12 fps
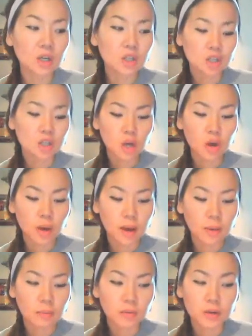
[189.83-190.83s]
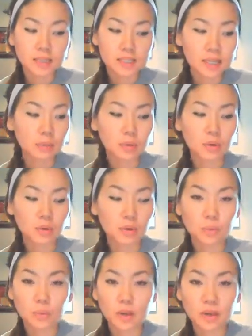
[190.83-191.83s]
So, for
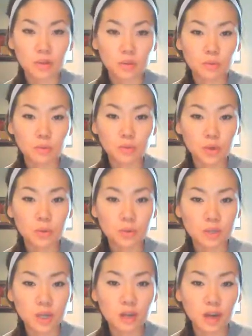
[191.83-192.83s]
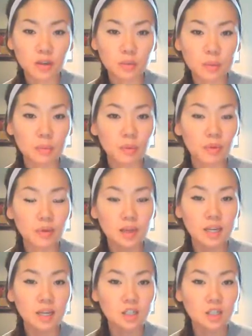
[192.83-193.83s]
example, with fruit, a lot of people think
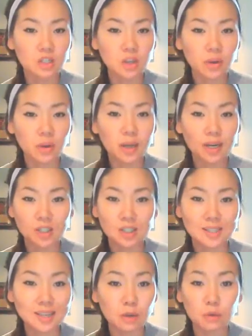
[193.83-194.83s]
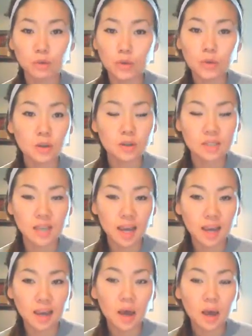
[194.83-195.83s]
they can just go in and just eat fruit all
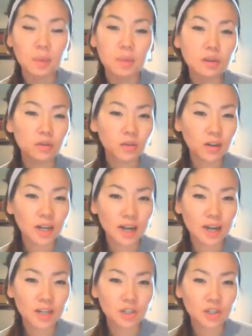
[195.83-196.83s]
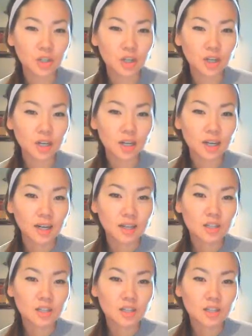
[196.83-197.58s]
day, but they're very high in sugar.